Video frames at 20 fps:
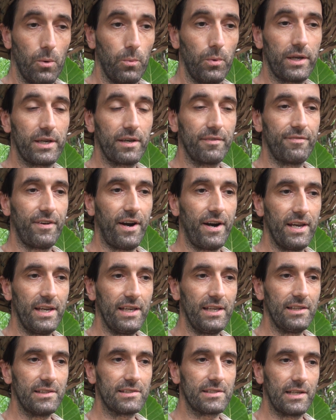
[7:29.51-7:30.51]
We can very
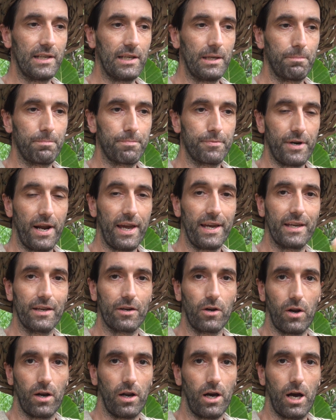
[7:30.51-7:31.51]
easily break
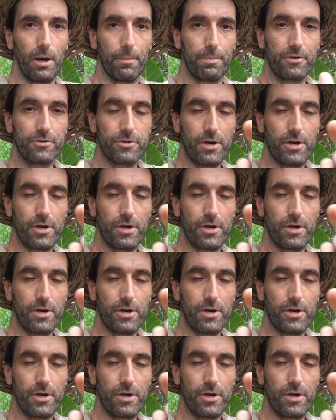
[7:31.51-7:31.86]
it all up,